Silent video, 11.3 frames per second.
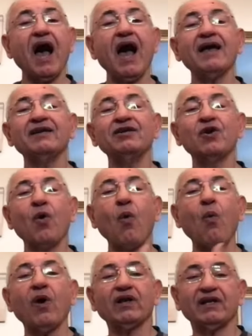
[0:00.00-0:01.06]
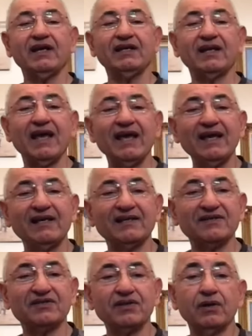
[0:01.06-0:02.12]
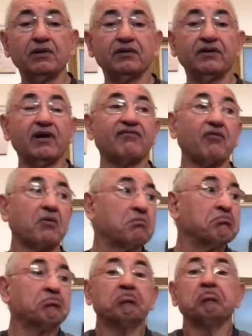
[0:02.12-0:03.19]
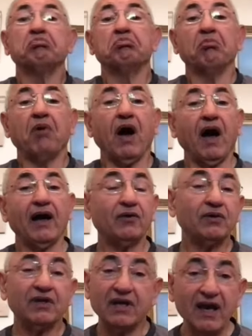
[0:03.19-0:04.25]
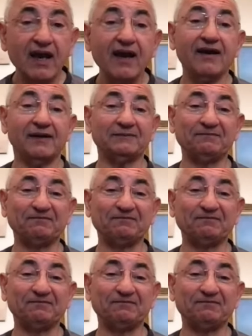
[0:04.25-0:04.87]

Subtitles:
I know what it is. Therefore, I don't care.